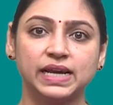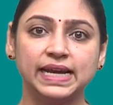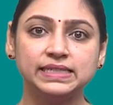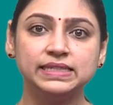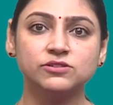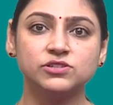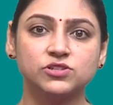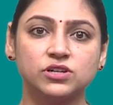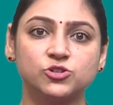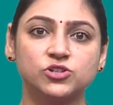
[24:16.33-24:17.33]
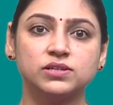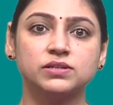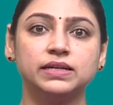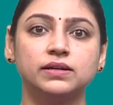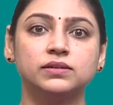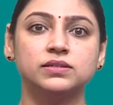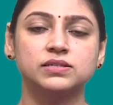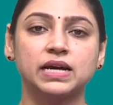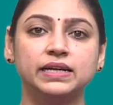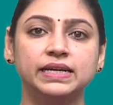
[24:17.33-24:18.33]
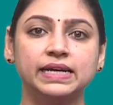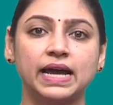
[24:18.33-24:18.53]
aiding researchers in understanding